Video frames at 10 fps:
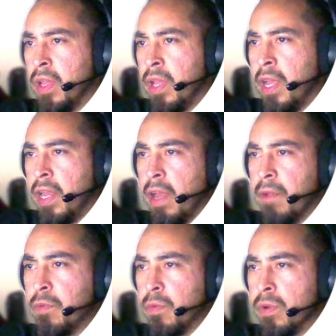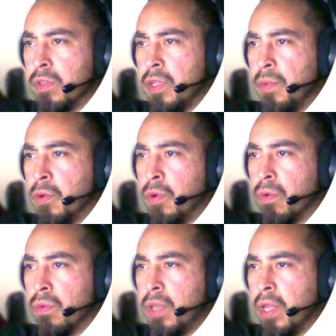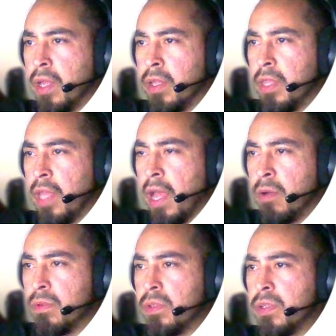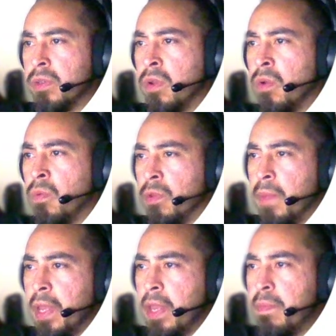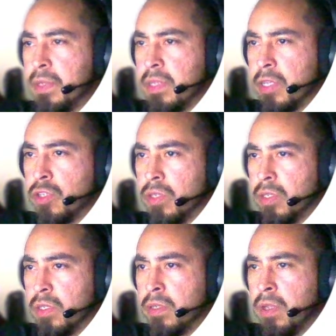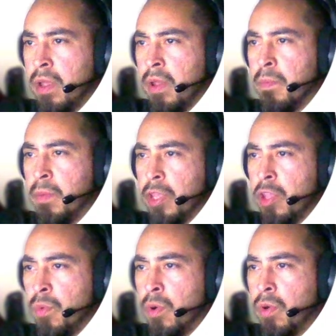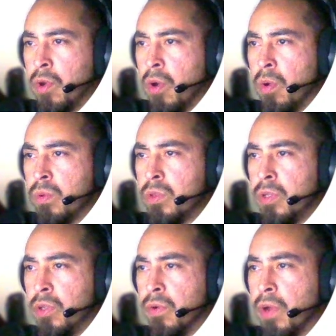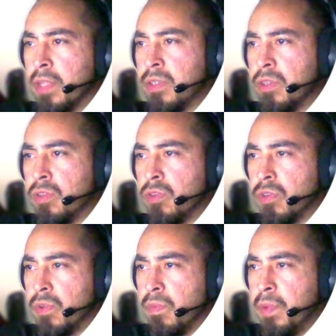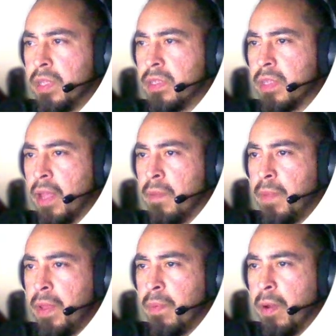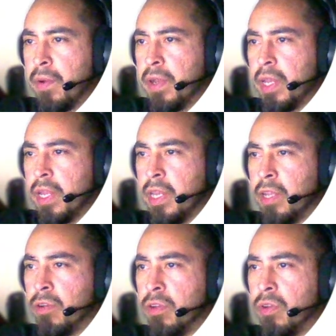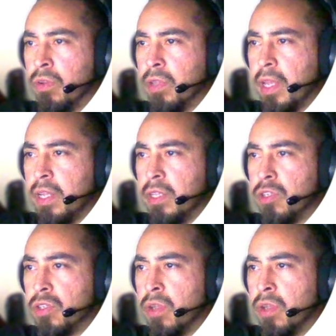and afterwards they will go out with many possessions. But you will go to your ancestors in peace and be buried in a good old age.